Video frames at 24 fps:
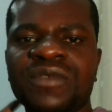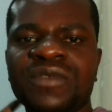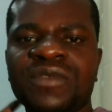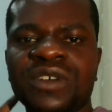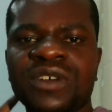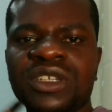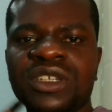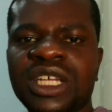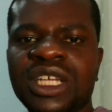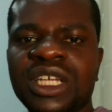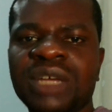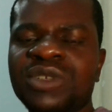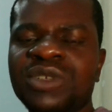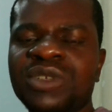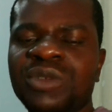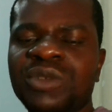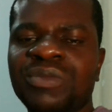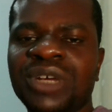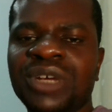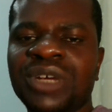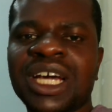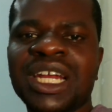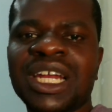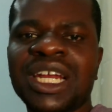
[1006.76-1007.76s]
for them to
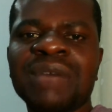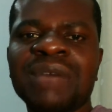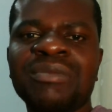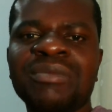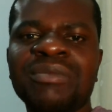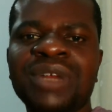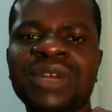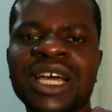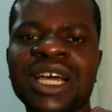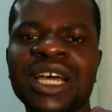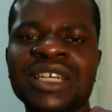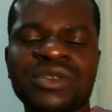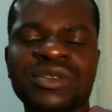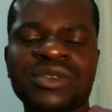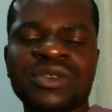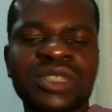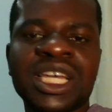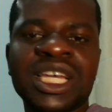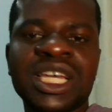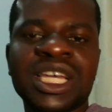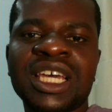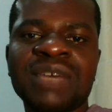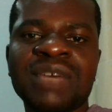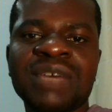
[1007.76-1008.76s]
bring an ambulance to
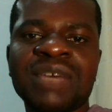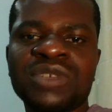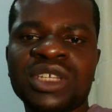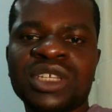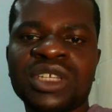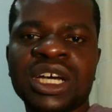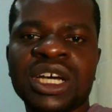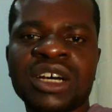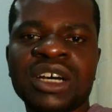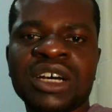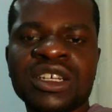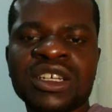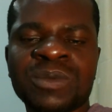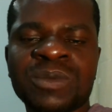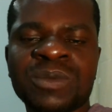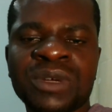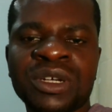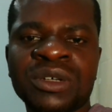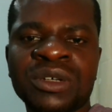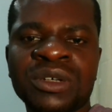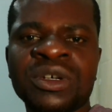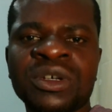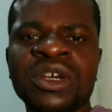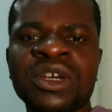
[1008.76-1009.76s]
take him to the
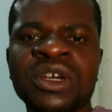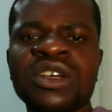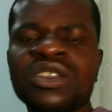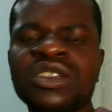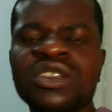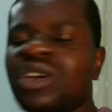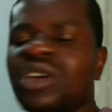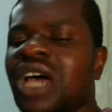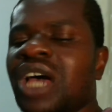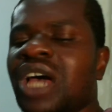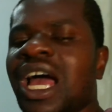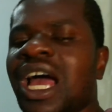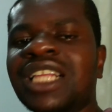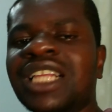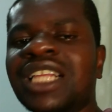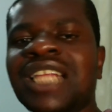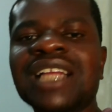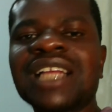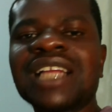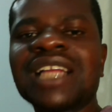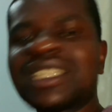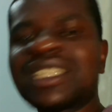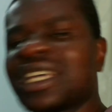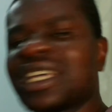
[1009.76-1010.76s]
hospital. So at
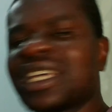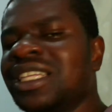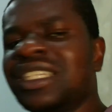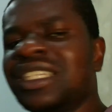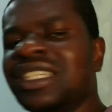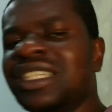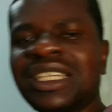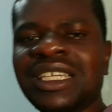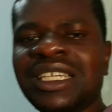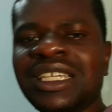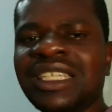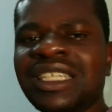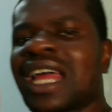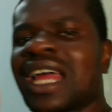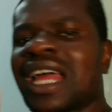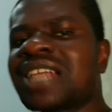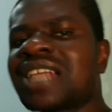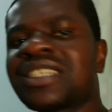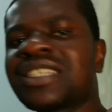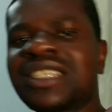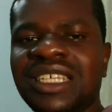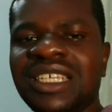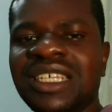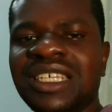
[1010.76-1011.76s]
that in
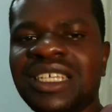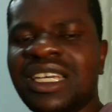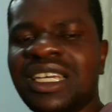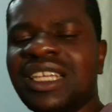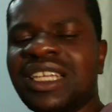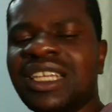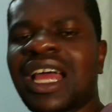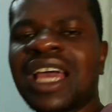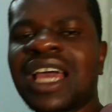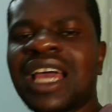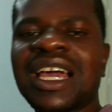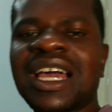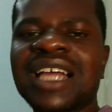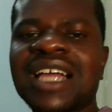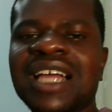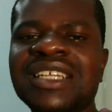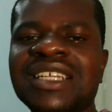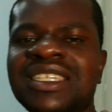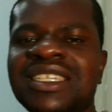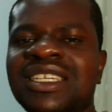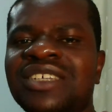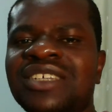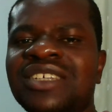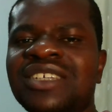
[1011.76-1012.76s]
that scene, I can
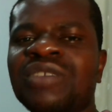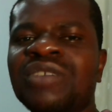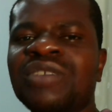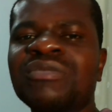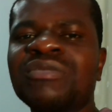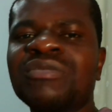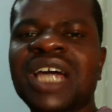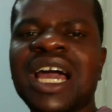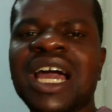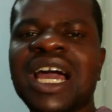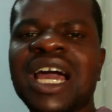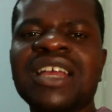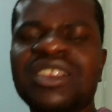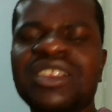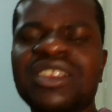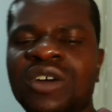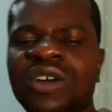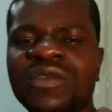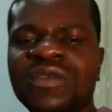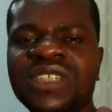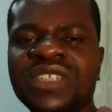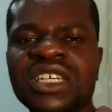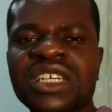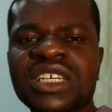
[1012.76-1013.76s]
see some kind
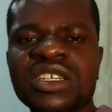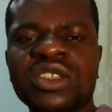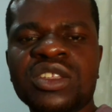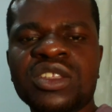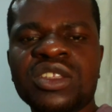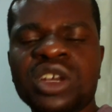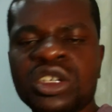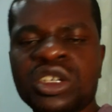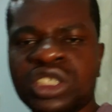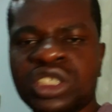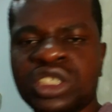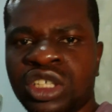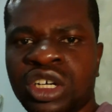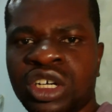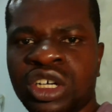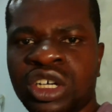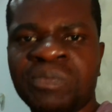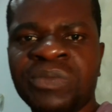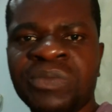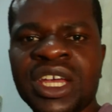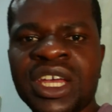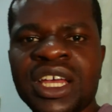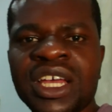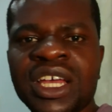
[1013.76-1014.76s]
of
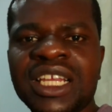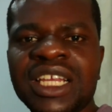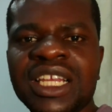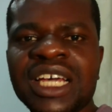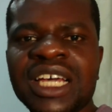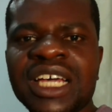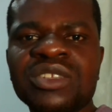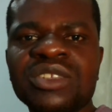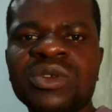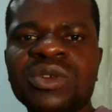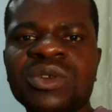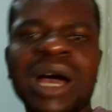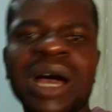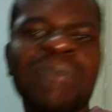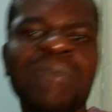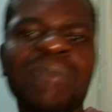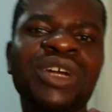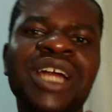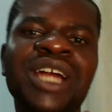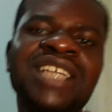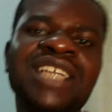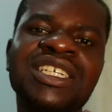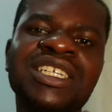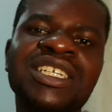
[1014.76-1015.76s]
distortion. There is no
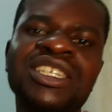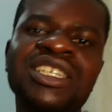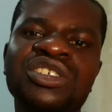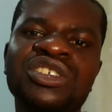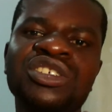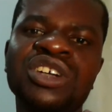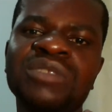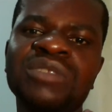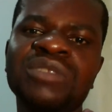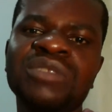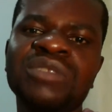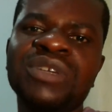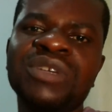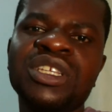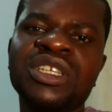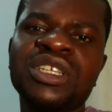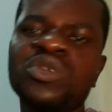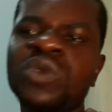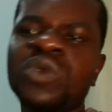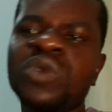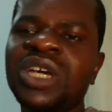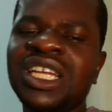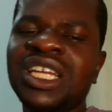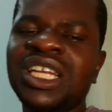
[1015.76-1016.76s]
harmonization
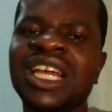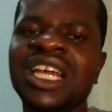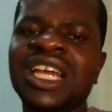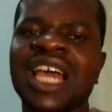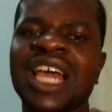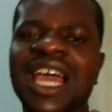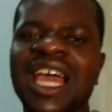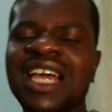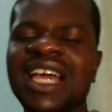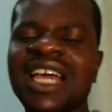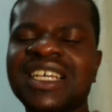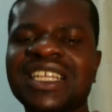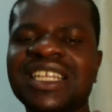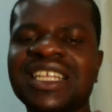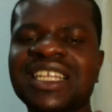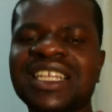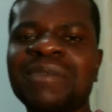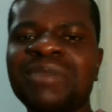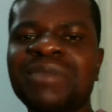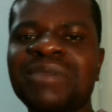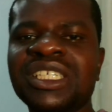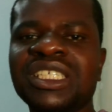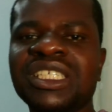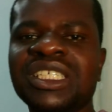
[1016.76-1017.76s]
between
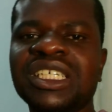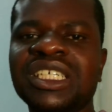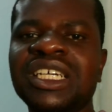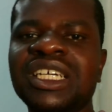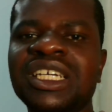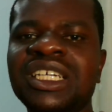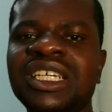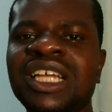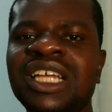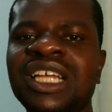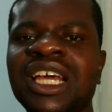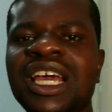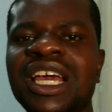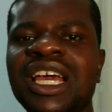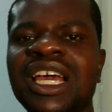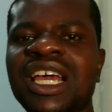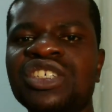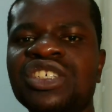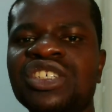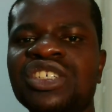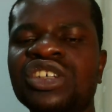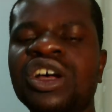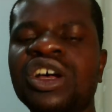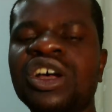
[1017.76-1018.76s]
establishing a
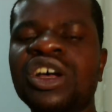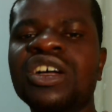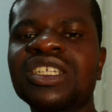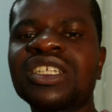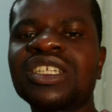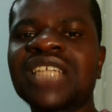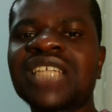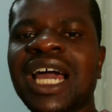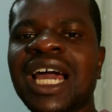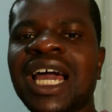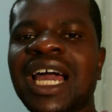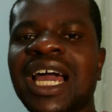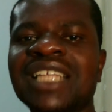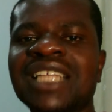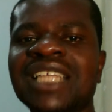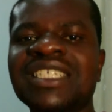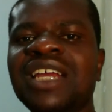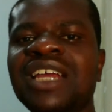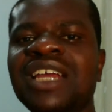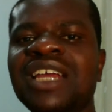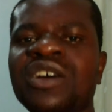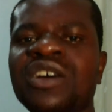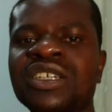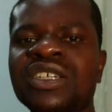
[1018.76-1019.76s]
shot that can
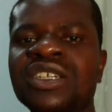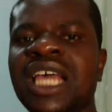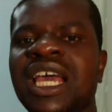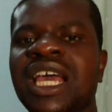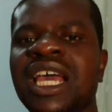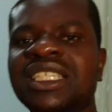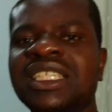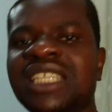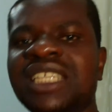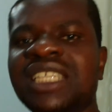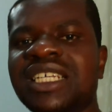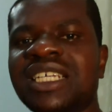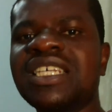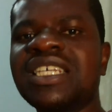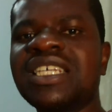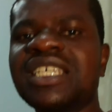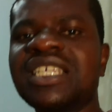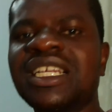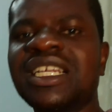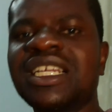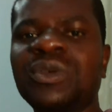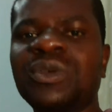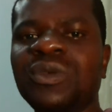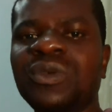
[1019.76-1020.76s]
tell us this
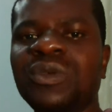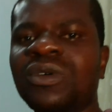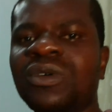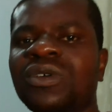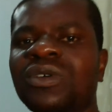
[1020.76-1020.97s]
is the